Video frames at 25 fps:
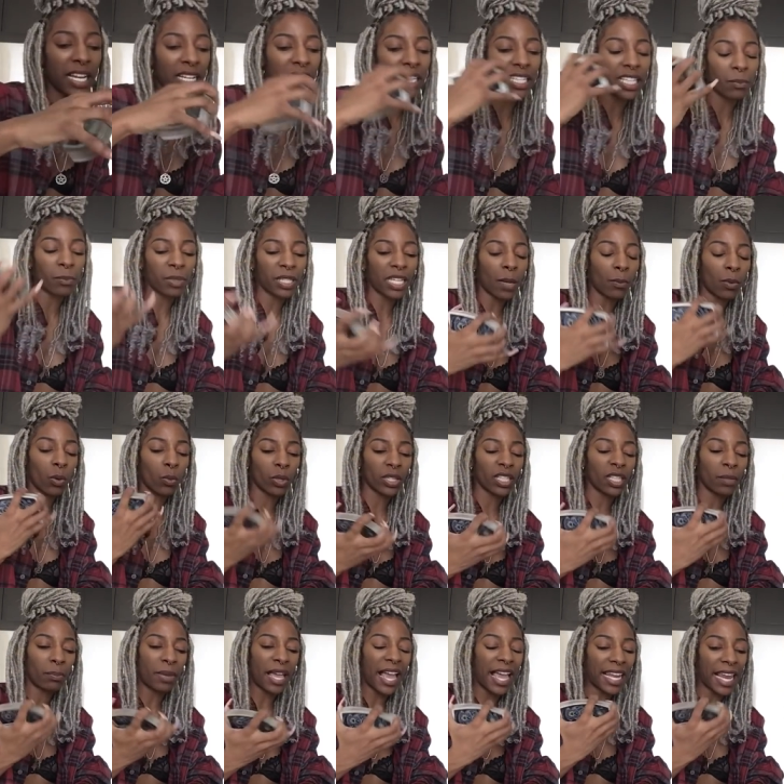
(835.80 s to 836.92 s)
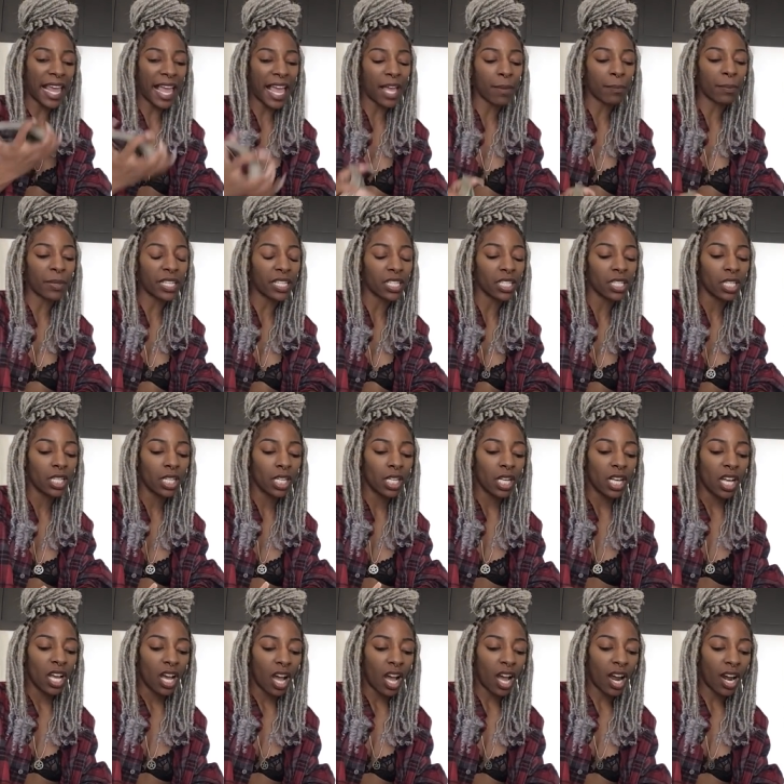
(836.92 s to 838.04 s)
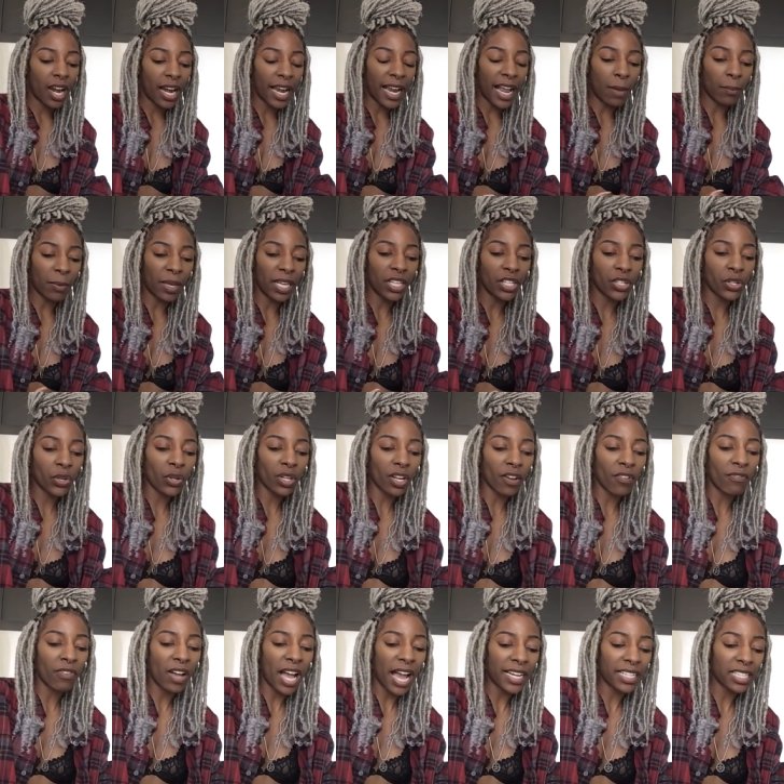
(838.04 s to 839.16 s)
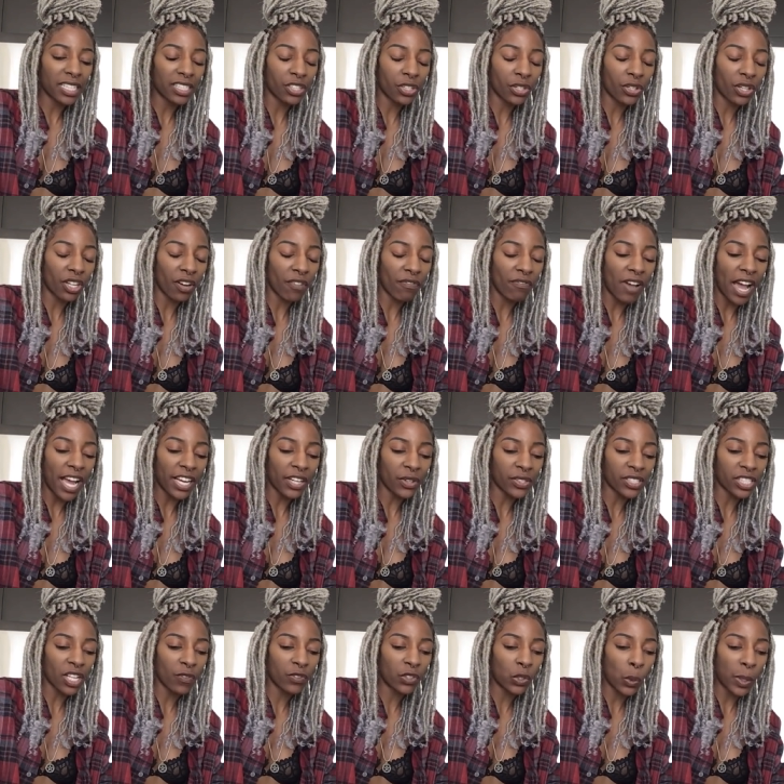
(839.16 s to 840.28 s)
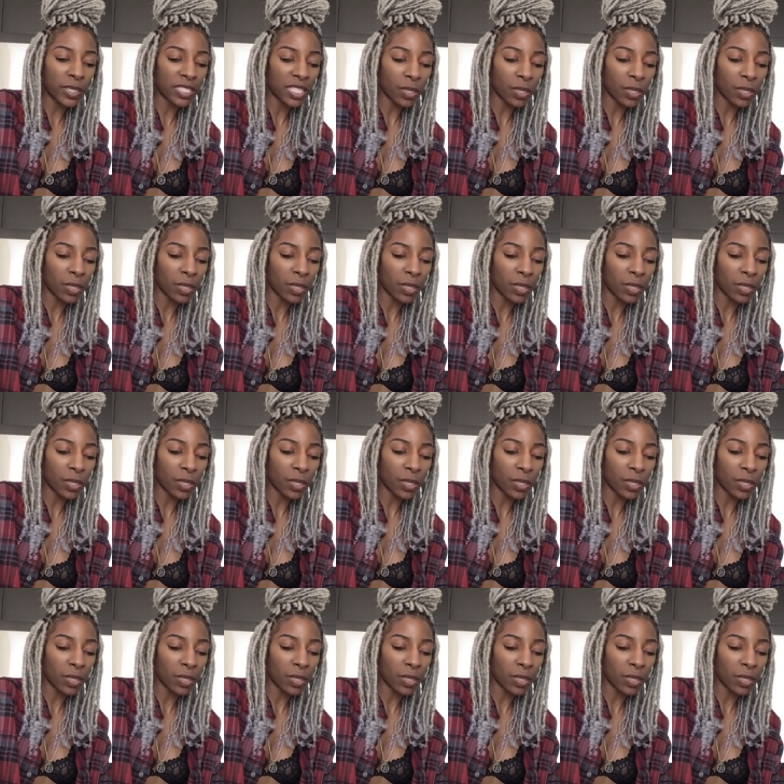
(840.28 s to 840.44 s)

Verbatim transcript: and it can become a really bad habit. All right, I'm getting you're gonna find you're gonna find yourself doing